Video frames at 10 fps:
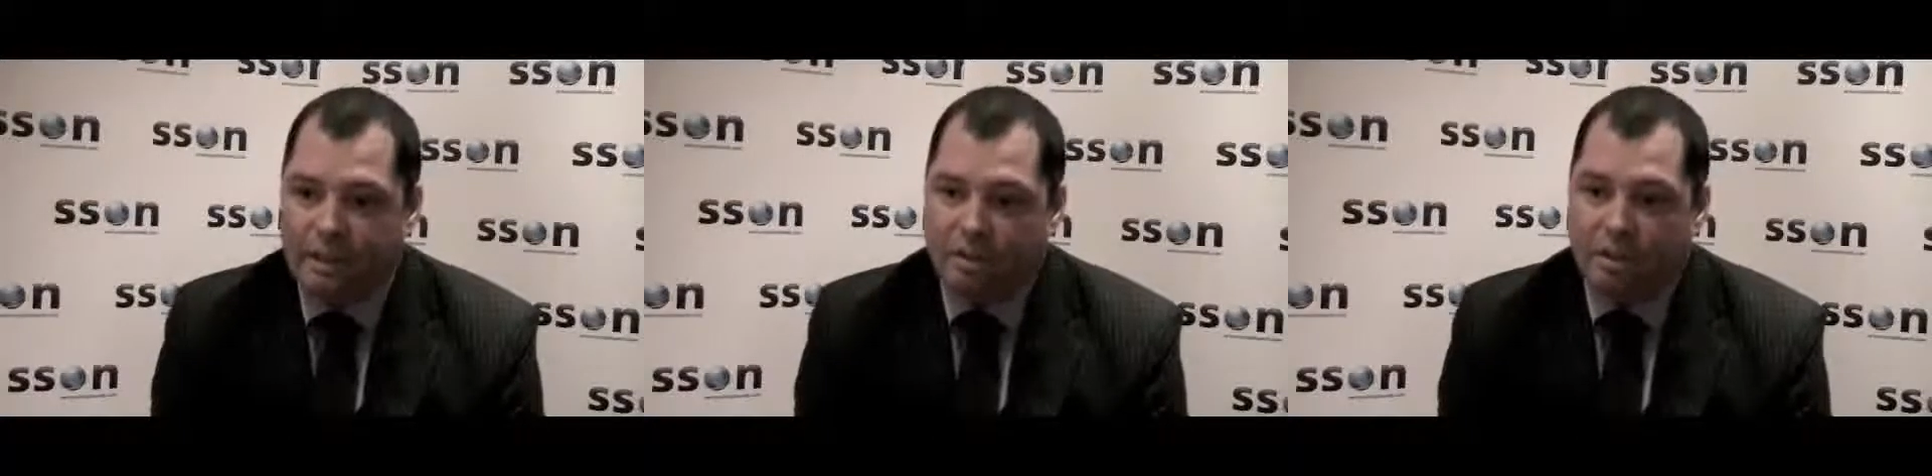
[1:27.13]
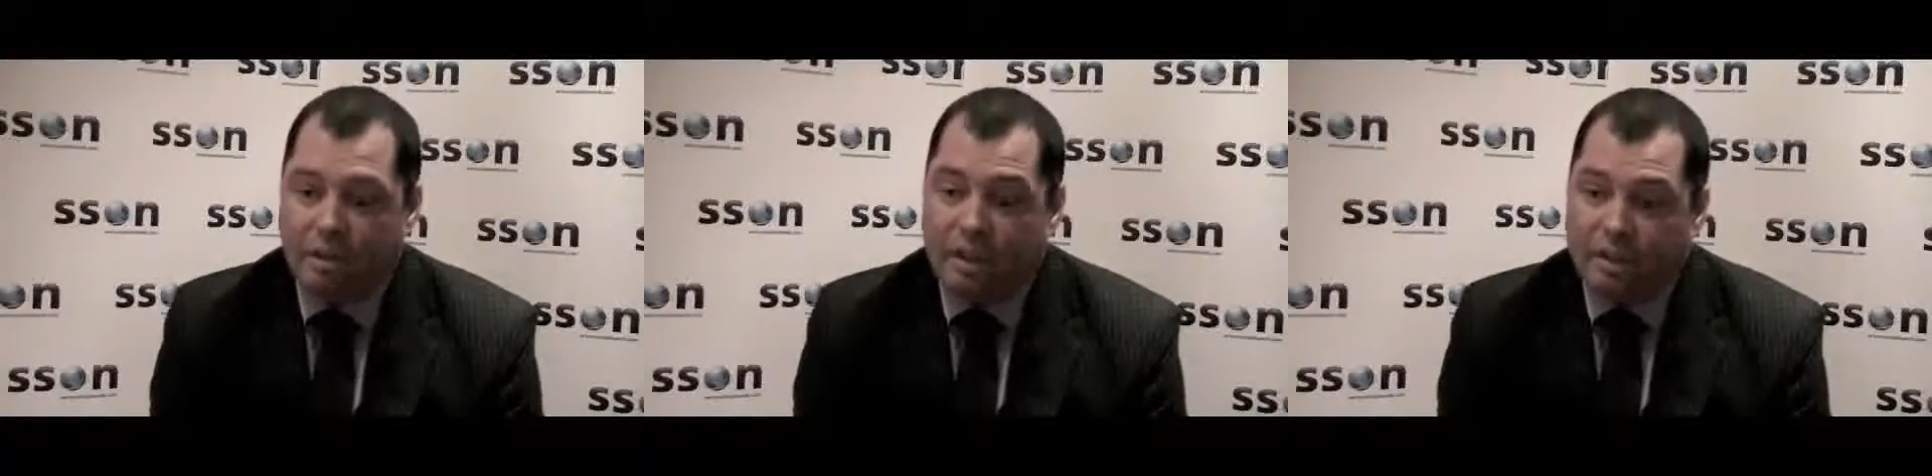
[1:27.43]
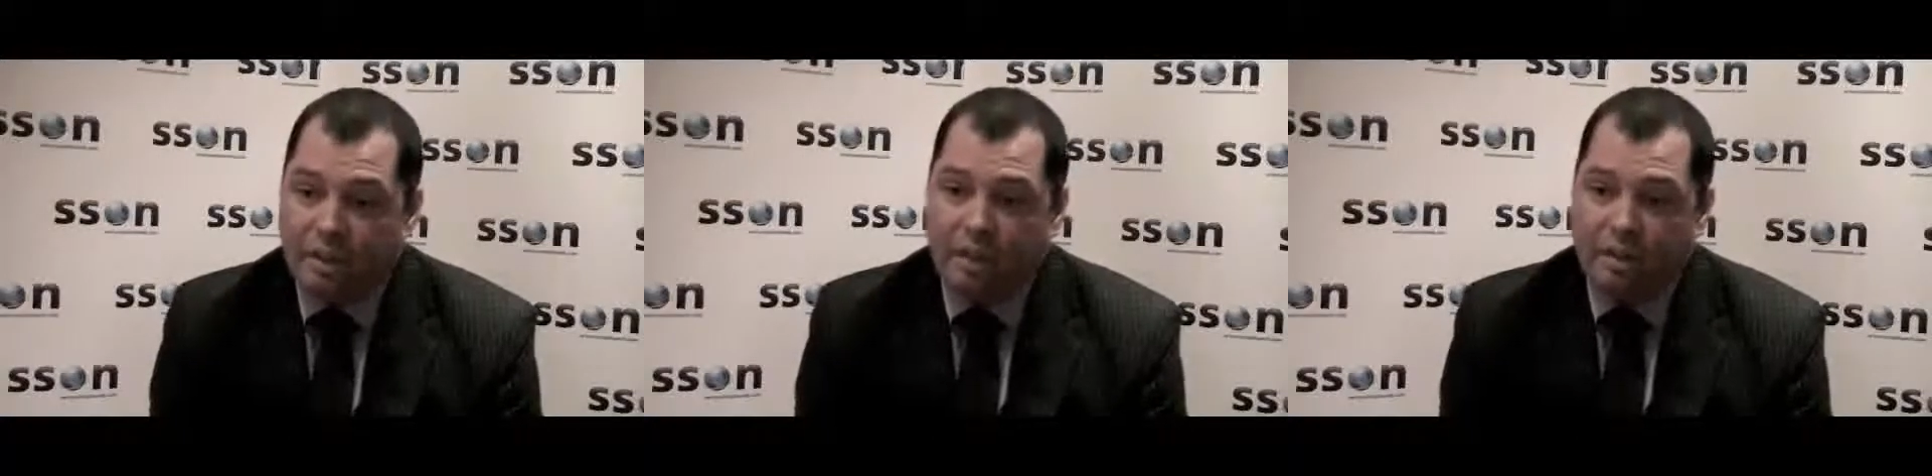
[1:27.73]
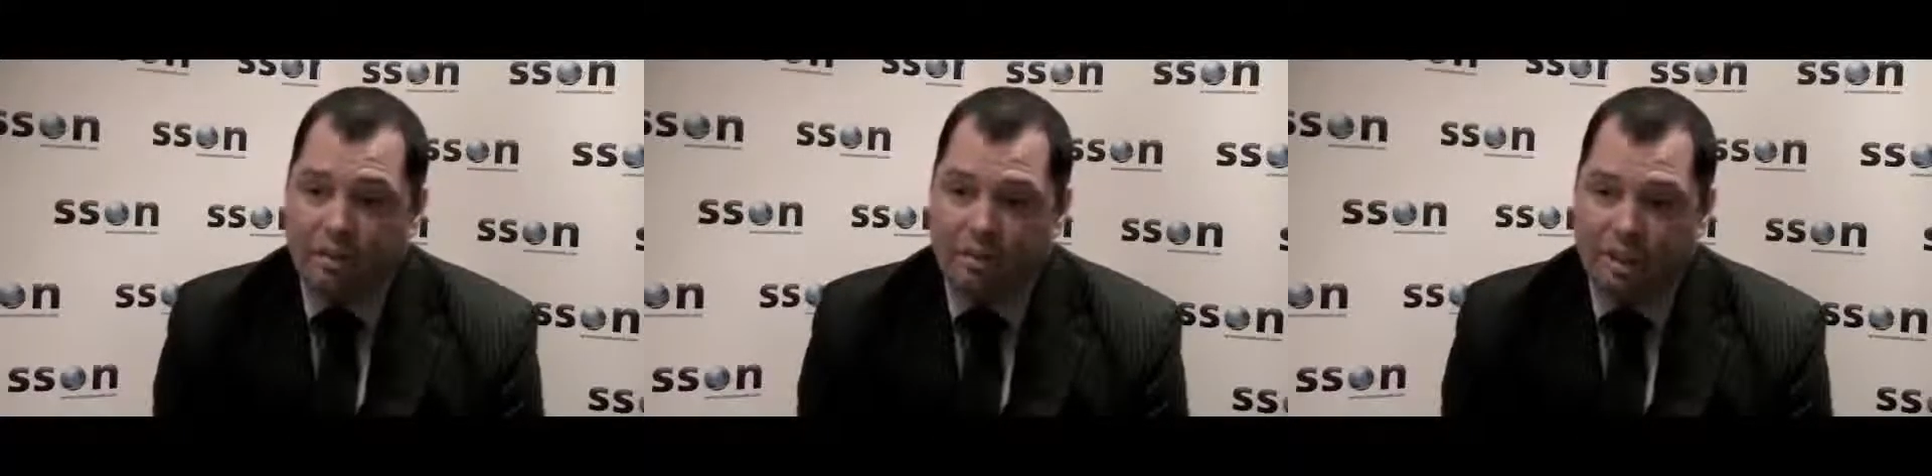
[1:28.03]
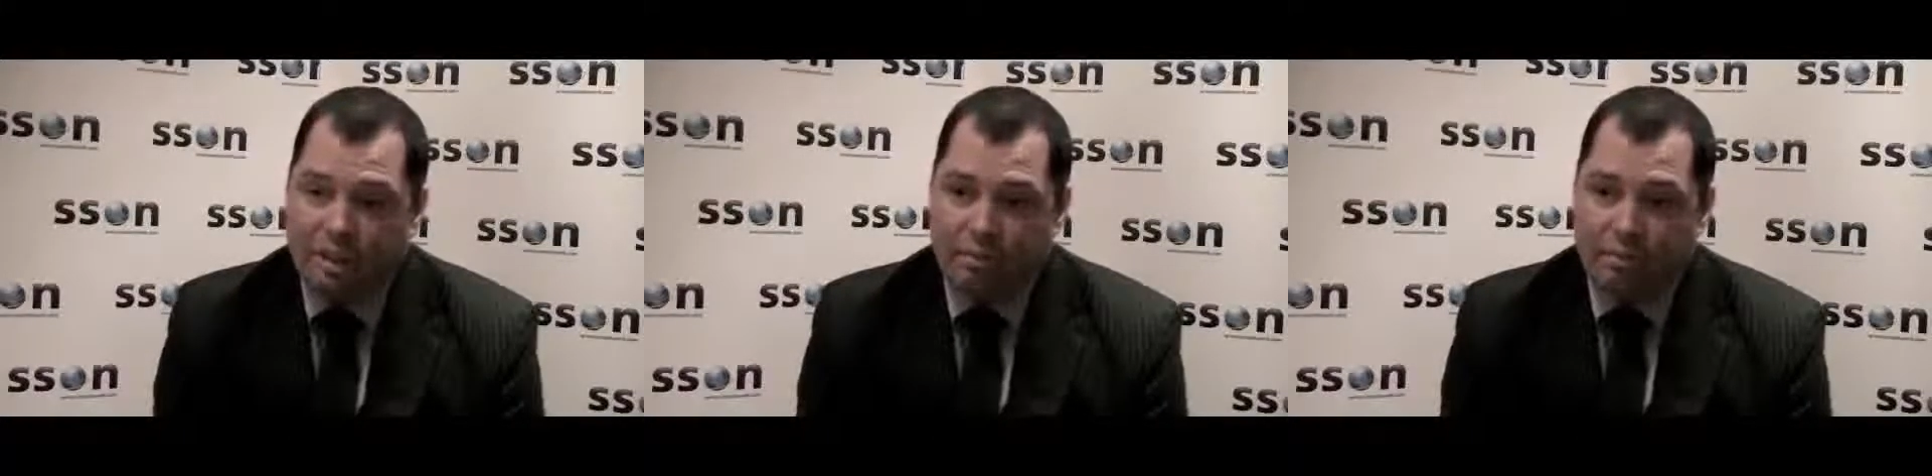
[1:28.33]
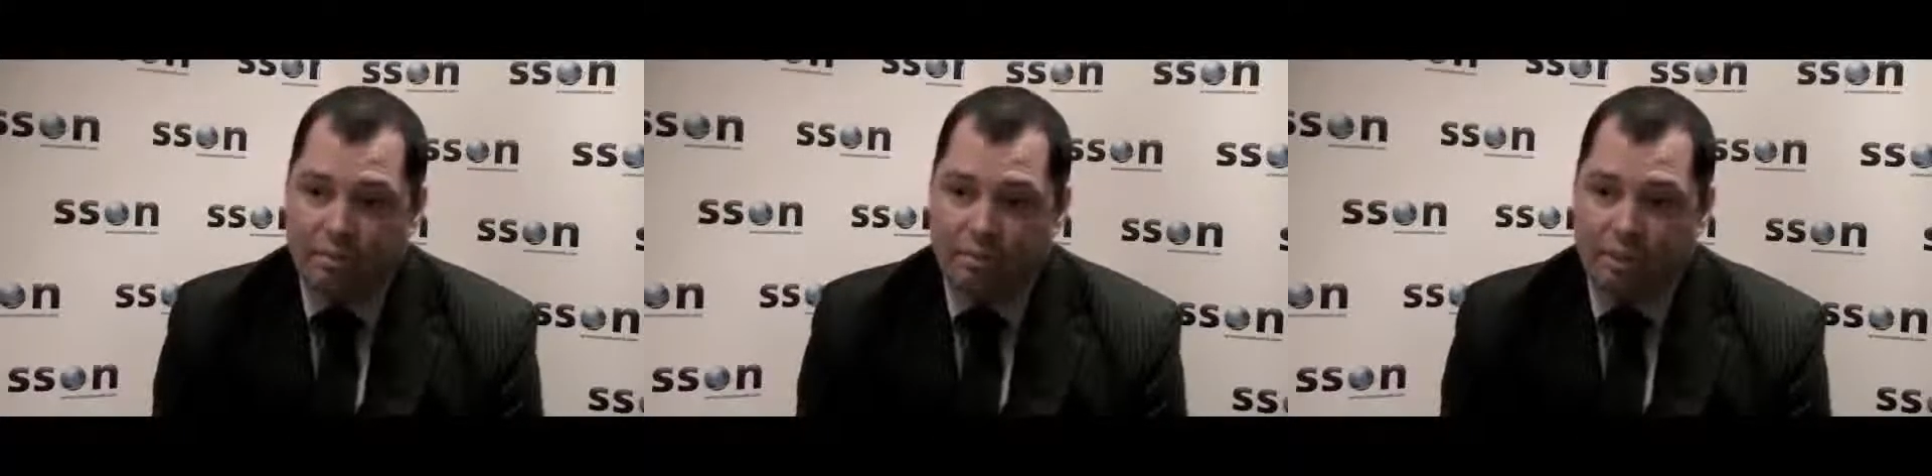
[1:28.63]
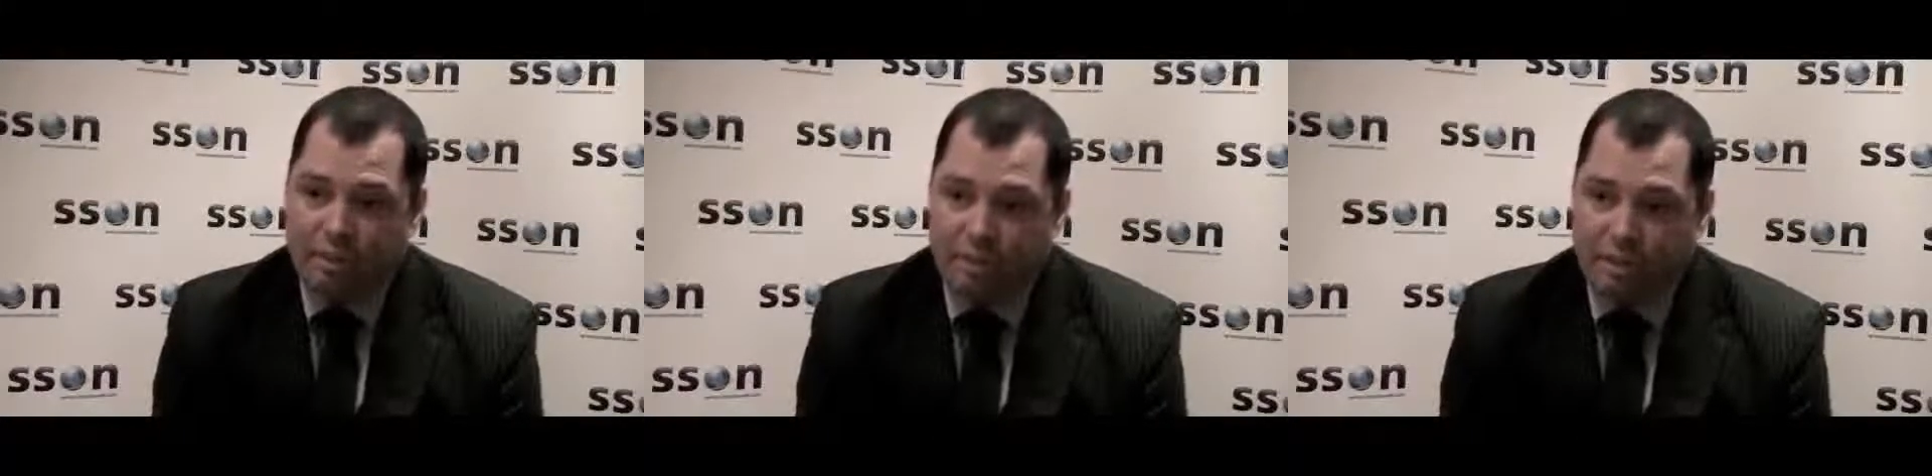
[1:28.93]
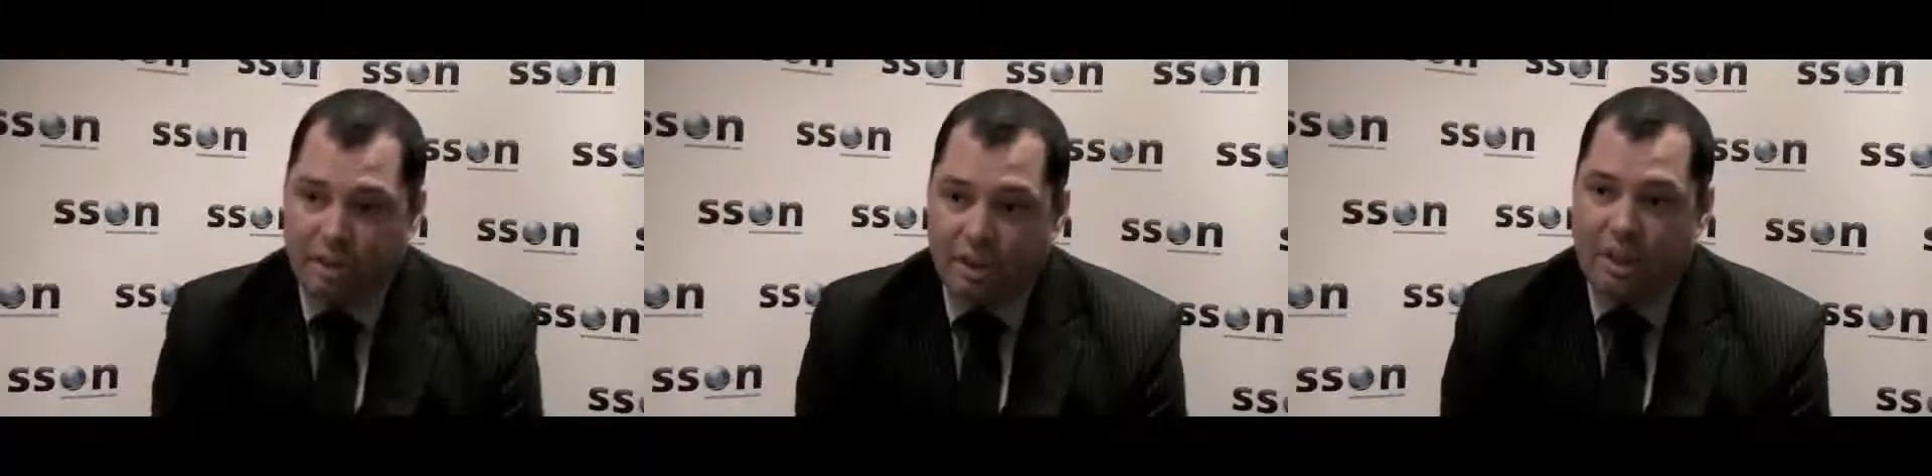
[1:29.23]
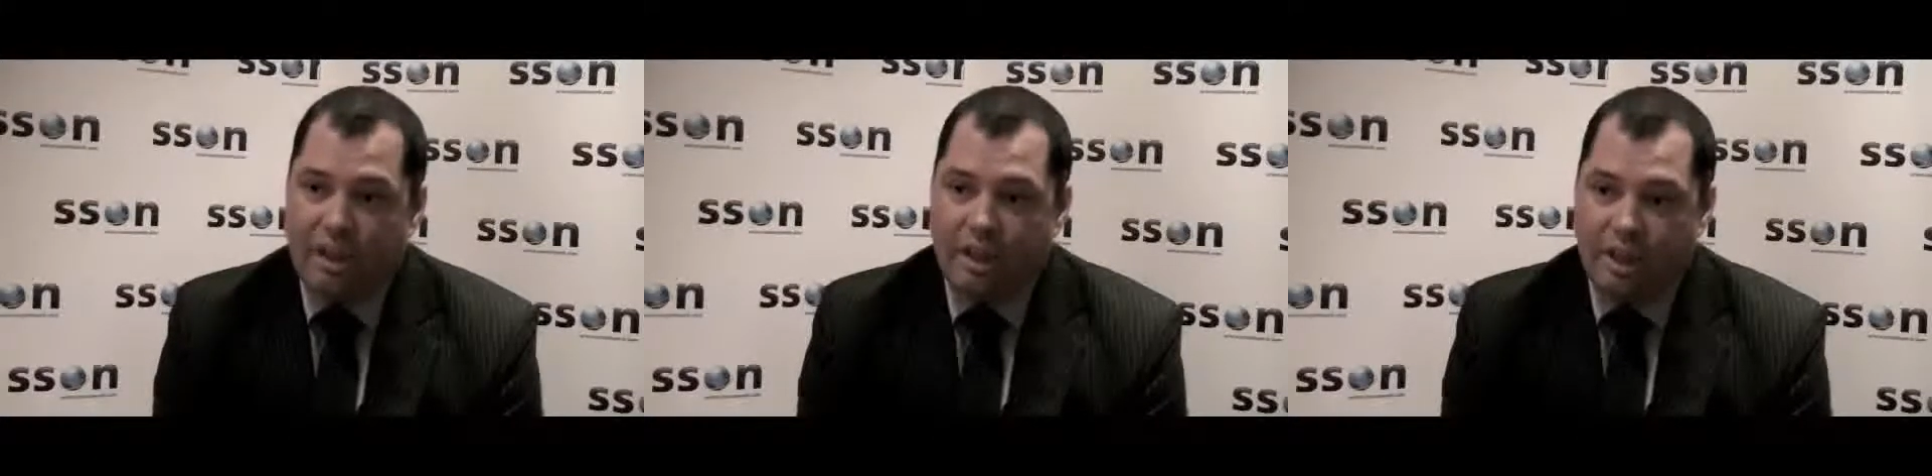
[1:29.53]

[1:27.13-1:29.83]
So standardisation is a key